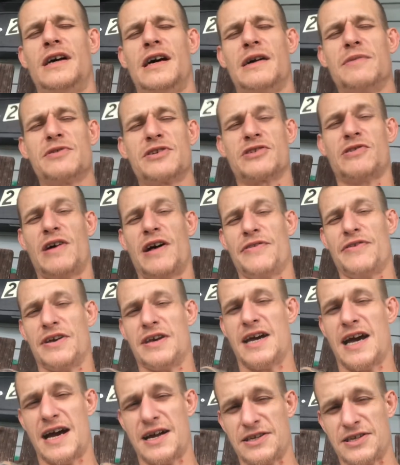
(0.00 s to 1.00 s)
I'm just glad the
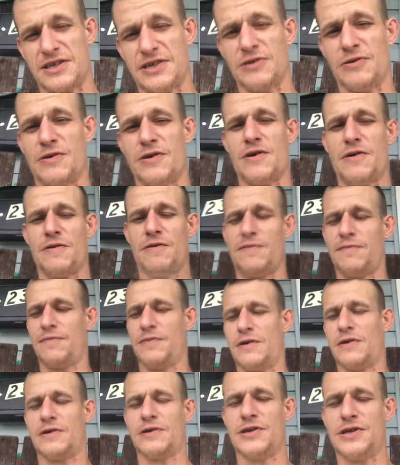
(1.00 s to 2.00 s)
cat's still home
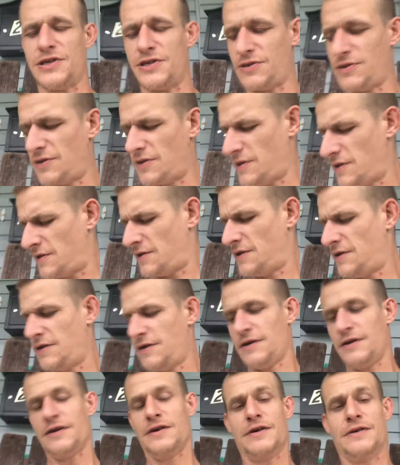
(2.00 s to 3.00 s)
because
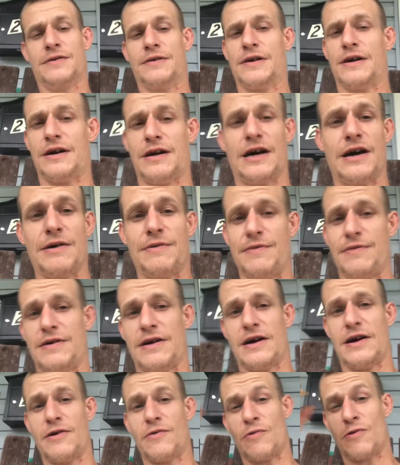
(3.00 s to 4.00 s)
I
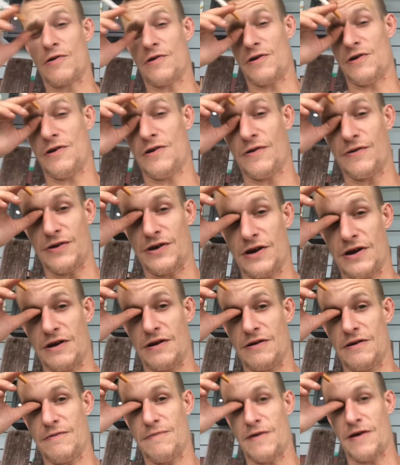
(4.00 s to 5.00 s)
I worried all
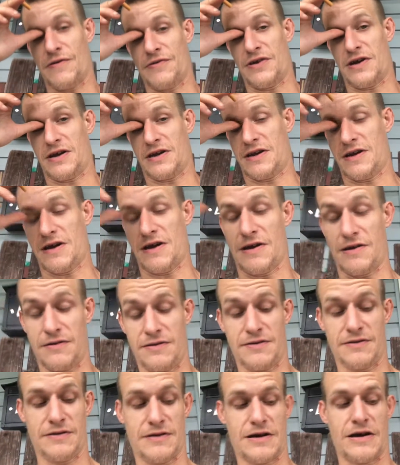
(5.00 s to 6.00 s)
night about that cat.
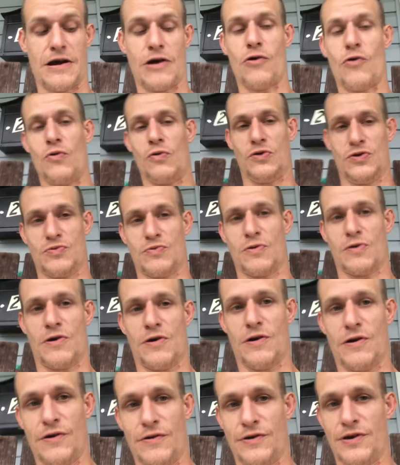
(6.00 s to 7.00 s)
I always
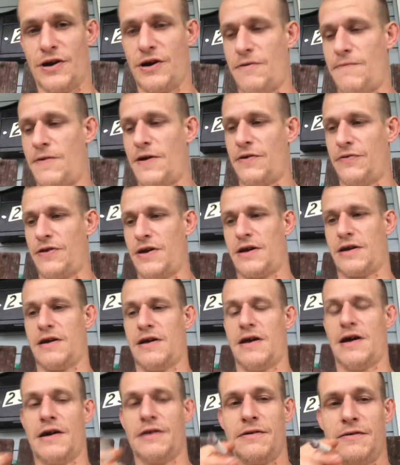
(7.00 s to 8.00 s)
worry all night about that
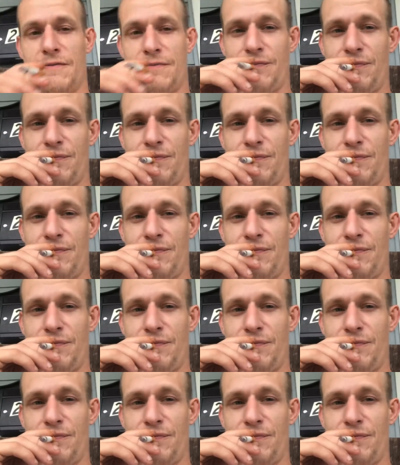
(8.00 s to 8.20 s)
cat.